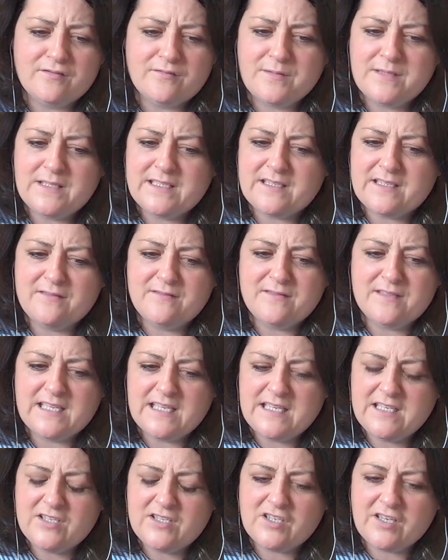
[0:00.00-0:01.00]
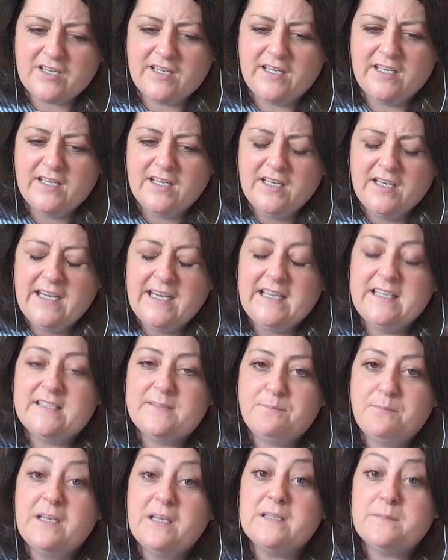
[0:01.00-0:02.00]
with his own T-shirt.
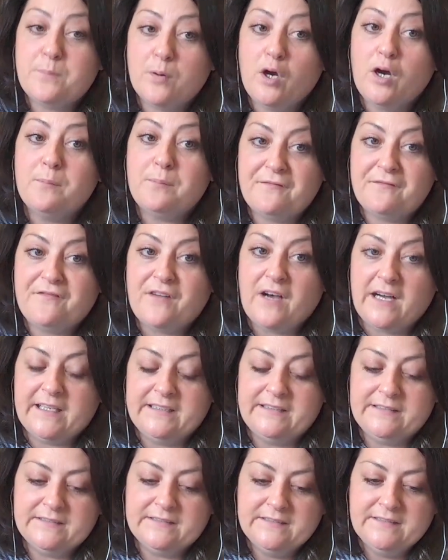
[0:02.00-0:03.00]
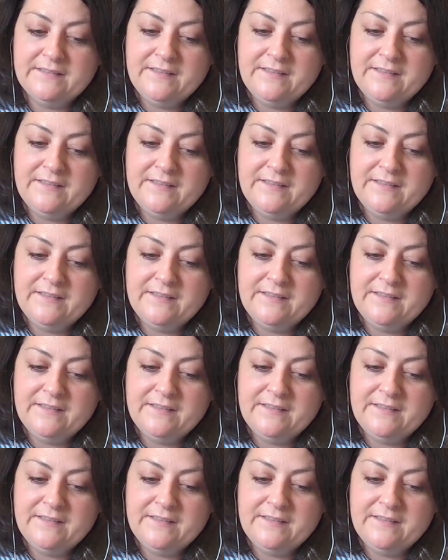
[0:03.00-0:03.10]
He's put up a fight.